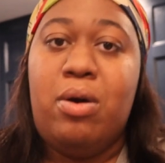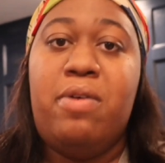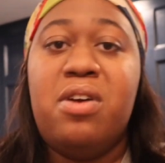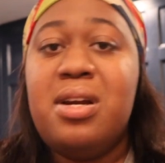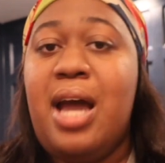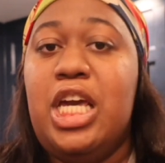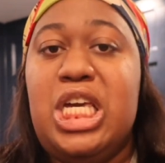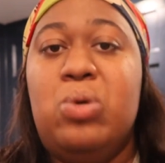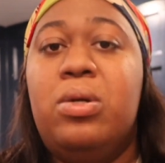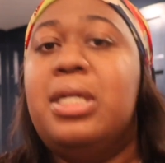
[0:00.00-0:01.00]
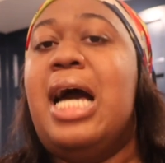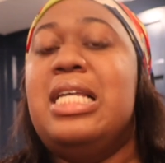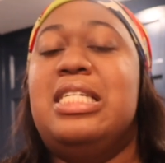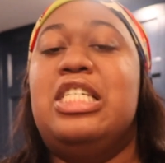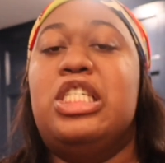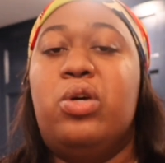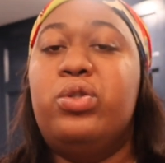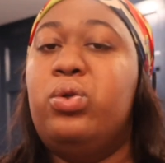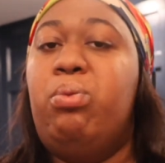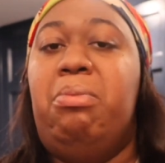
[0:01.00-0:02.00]
So if you're not utilizing
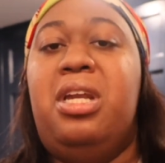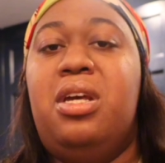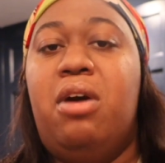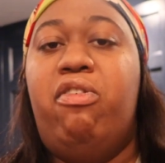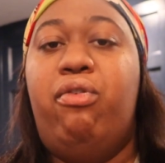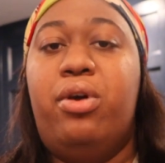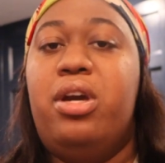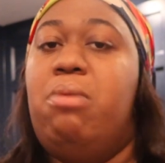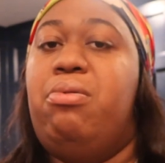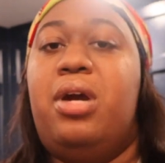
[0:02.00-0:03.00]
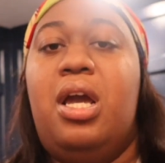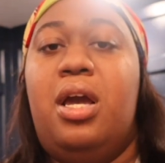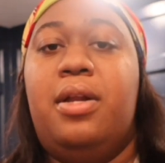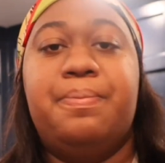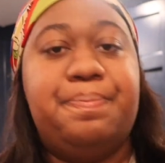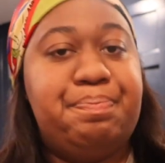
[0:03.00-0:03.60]
social media for your brand,